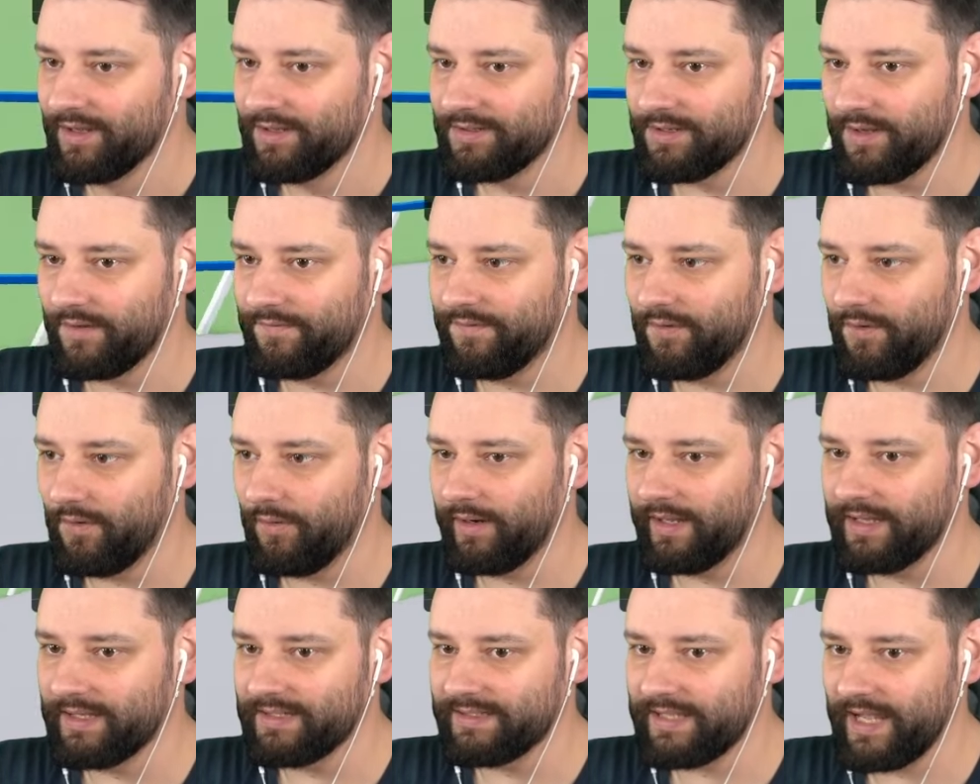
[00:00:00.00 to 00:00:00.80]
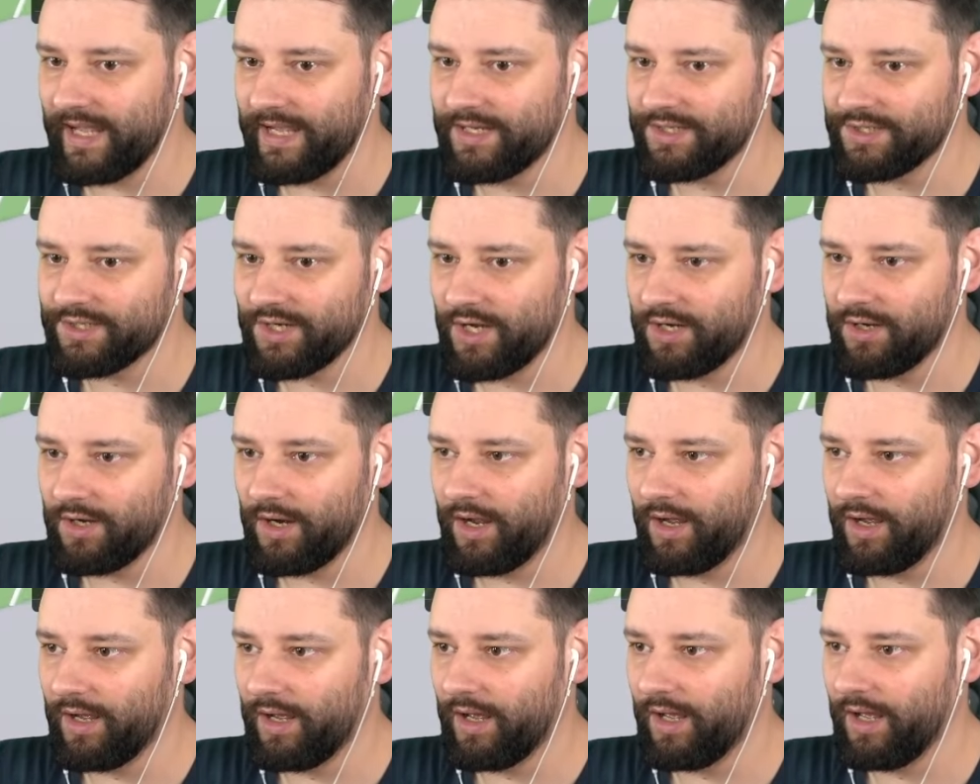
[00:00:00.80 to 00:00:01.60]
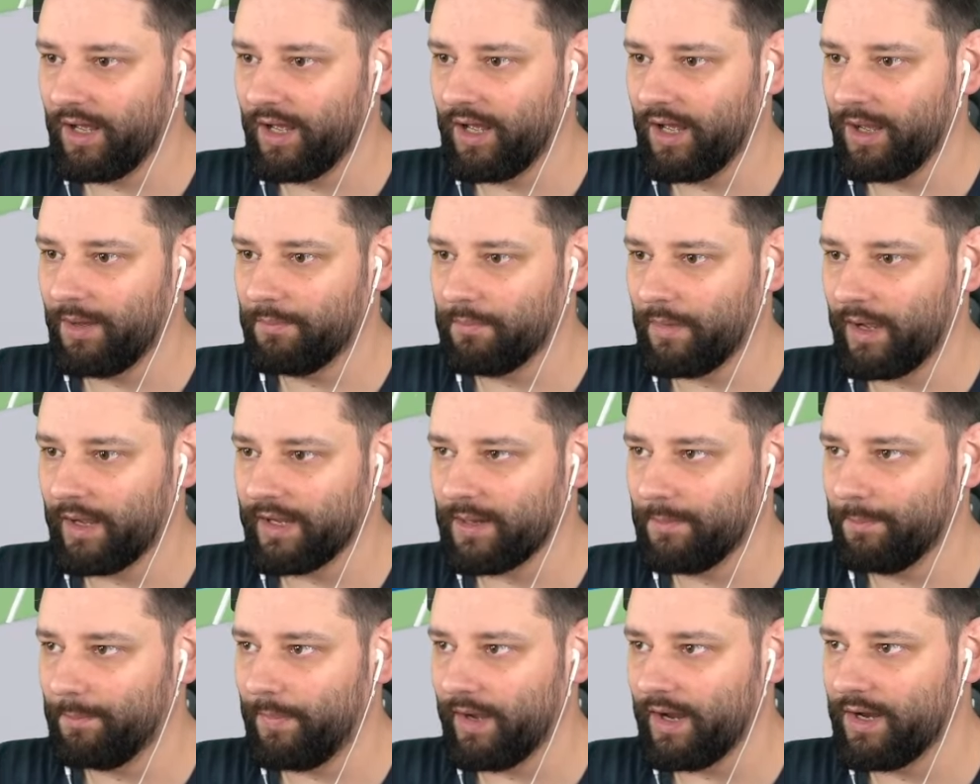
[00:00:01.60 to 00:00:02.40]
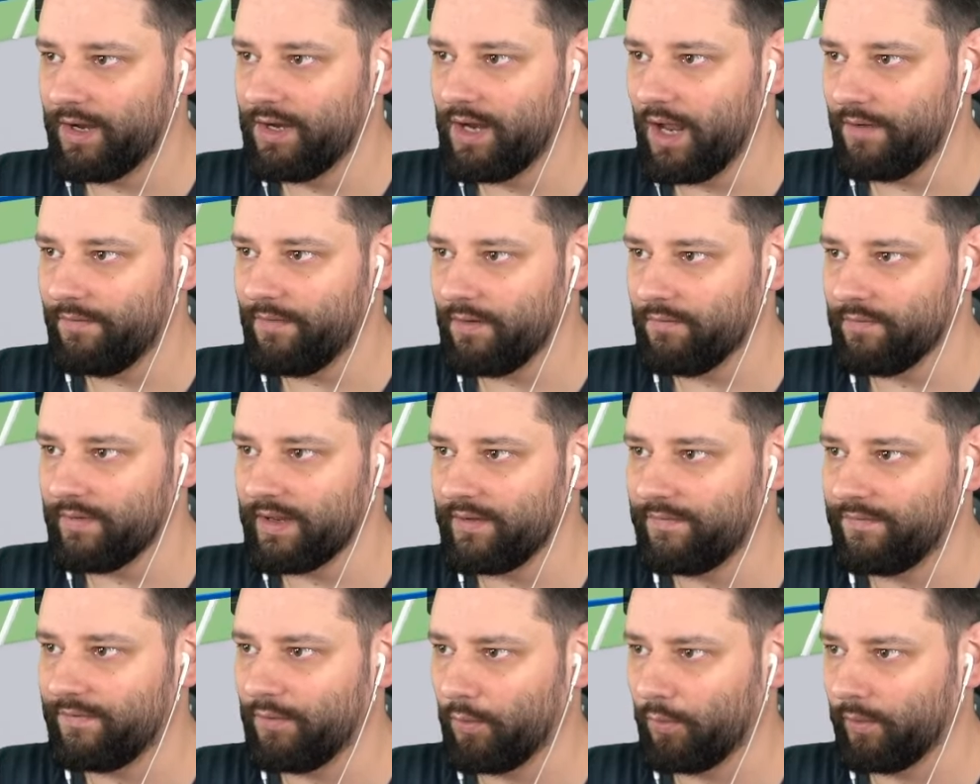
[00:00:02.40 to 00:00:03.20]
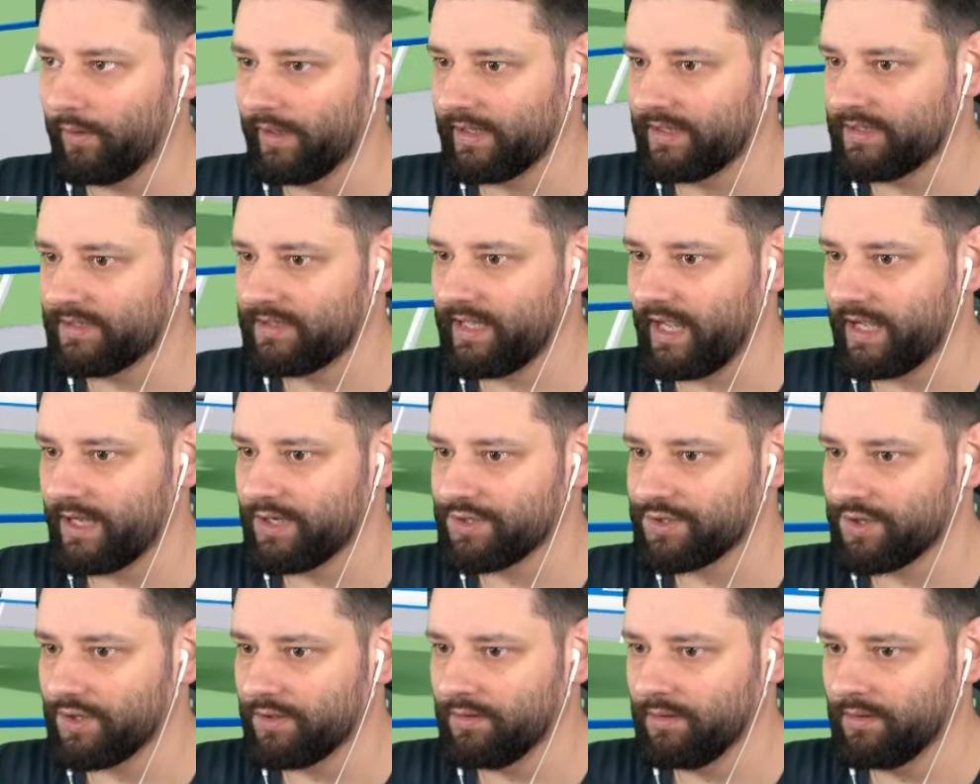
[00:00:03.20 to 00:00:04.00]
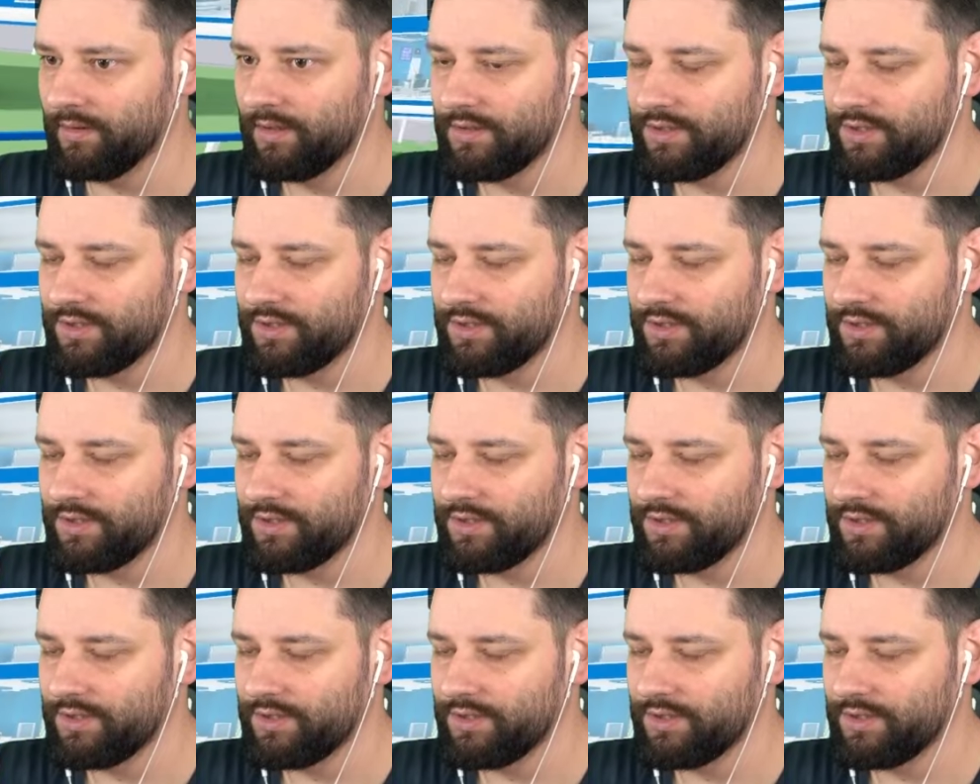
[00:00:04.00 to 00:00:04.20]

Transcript: So fueling station. Um, I can buy another refueling station.